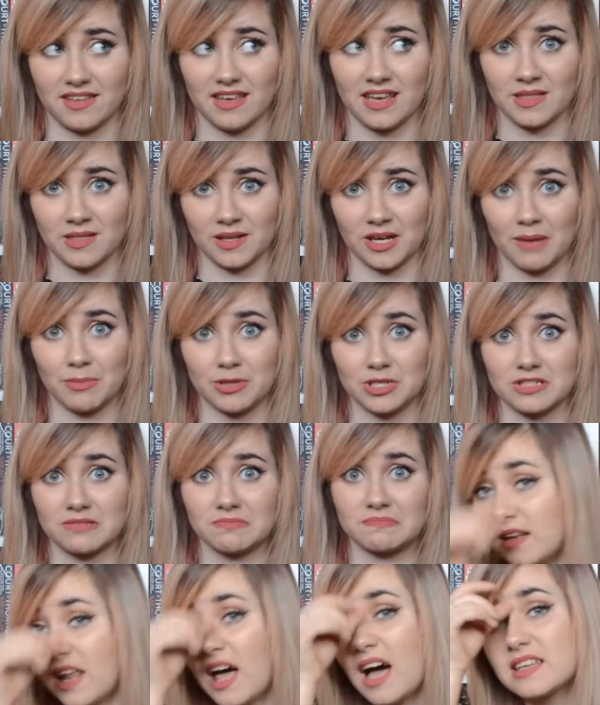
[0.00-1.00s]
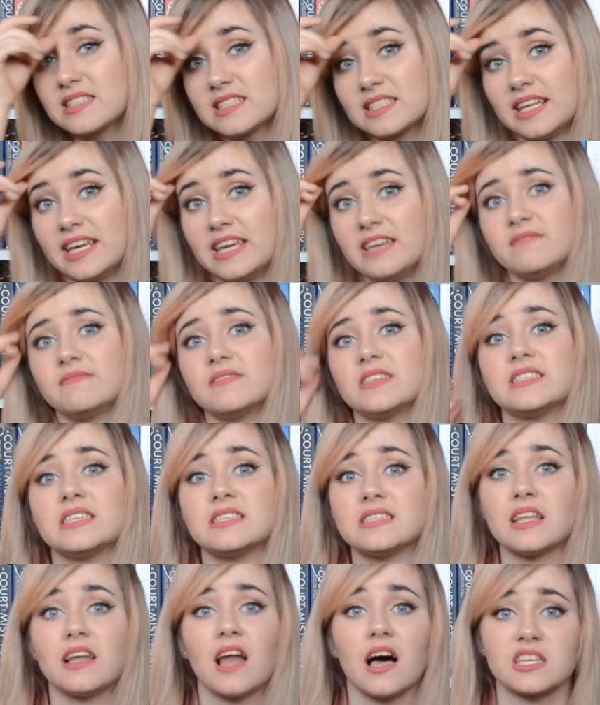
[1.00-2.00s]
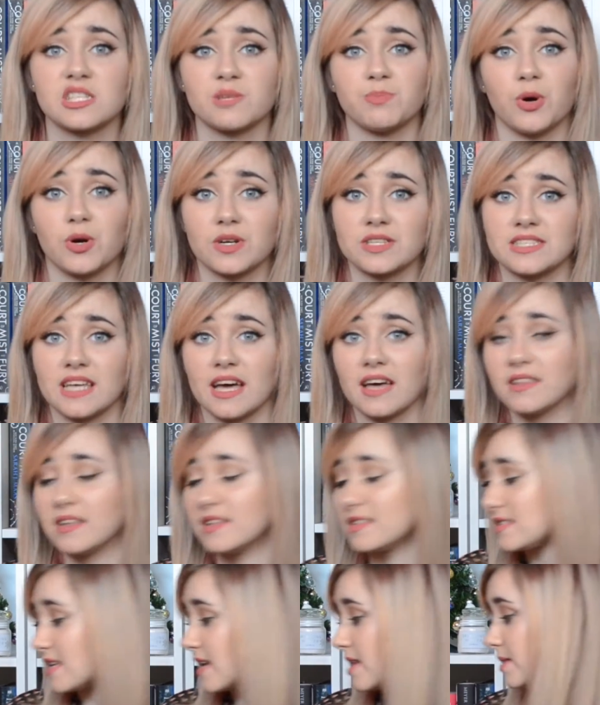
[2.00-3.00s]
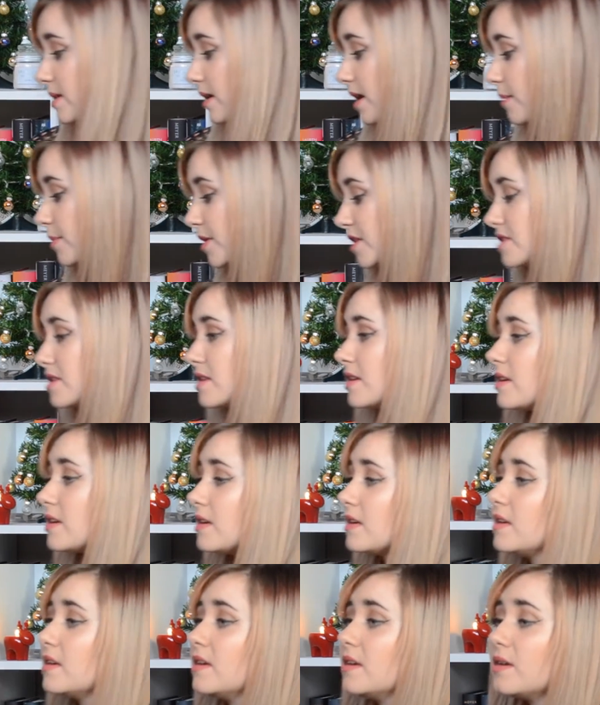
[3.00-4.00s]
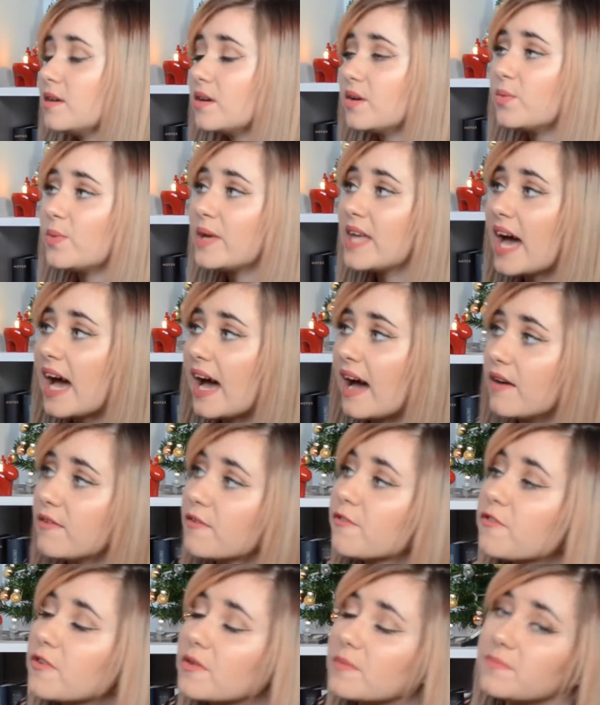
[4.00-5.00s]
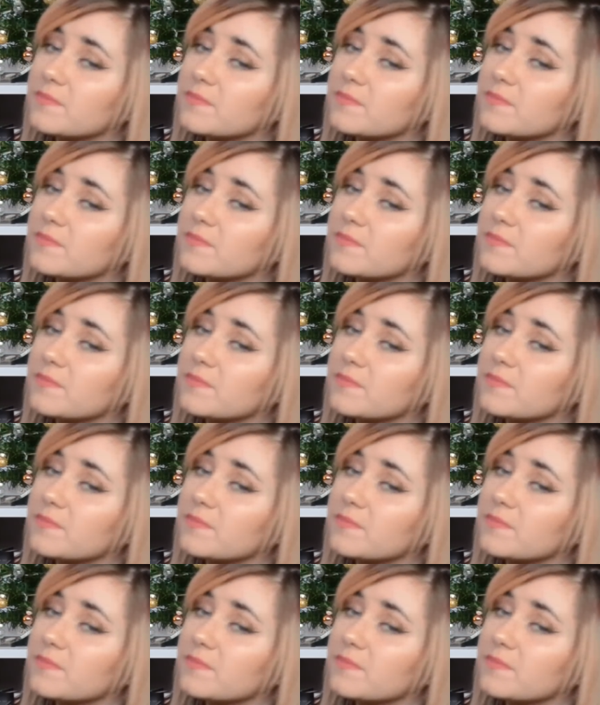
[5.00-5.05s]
in the cupboard. Lastly, this is the last box set that's in the cupboard. We have